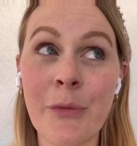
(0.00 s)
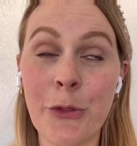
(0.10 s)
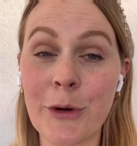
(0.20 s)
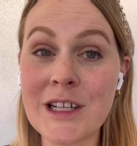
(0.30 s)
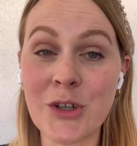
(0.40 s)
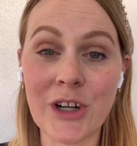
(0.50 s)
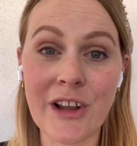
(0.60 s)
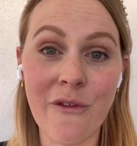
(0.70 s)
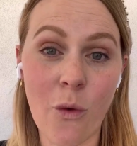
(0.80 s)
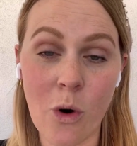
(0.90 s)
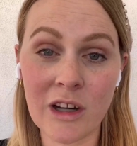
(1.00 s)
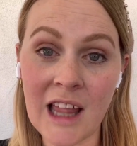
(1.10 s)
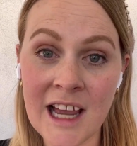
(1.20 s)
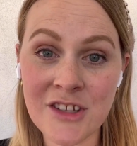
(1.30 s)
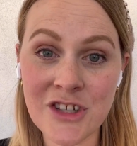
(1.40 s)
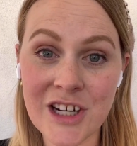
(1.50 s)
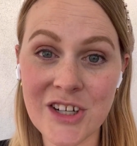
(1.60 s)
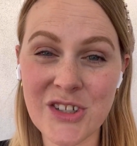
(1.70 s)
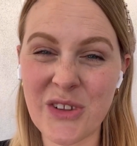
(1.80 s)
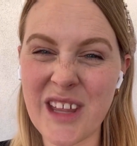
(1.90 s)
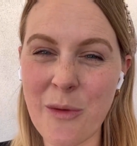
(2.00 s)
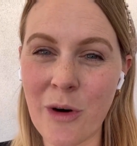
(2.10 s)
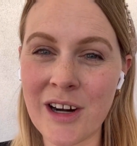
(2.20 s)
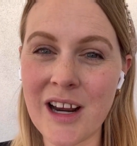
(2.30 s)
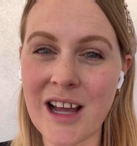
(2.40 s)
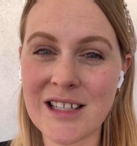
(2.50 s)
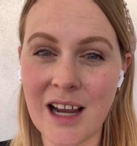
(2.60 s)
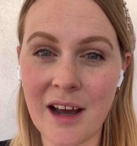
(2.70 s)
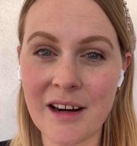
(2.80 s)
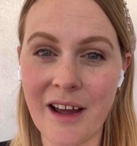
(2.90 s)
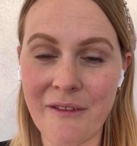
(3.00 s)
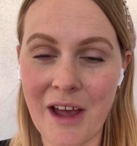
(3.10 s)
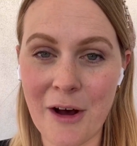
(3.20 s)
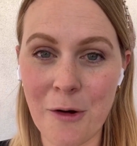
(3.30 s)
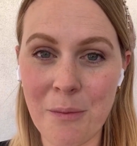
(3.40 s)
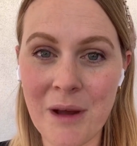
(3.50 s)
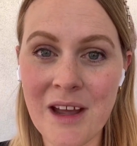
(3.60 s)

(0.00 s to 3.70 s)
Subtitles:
3 turning 4 last year, so they weren't a ton of help.